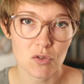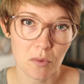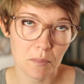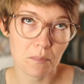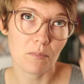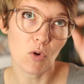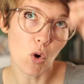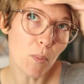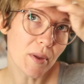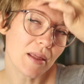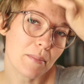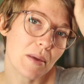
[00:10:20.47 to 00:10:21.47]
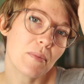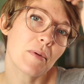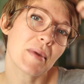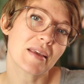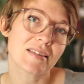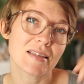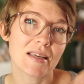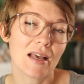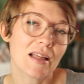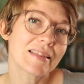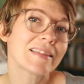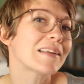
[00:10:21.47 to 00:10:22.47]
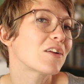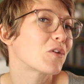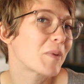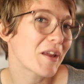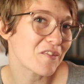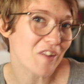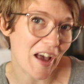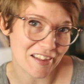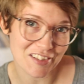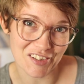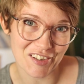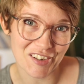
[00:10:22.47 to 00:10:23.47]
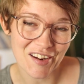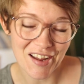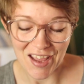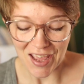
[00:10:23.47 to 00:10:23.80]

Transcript: So I'm hoping that maybe makes it a little bit faster.